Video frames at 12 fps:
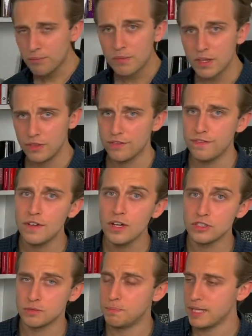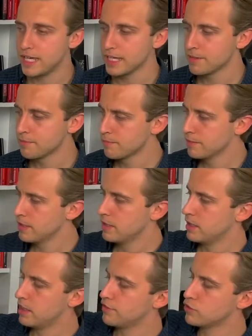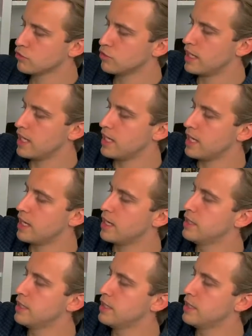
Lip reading: The first being, and I've drawn it here,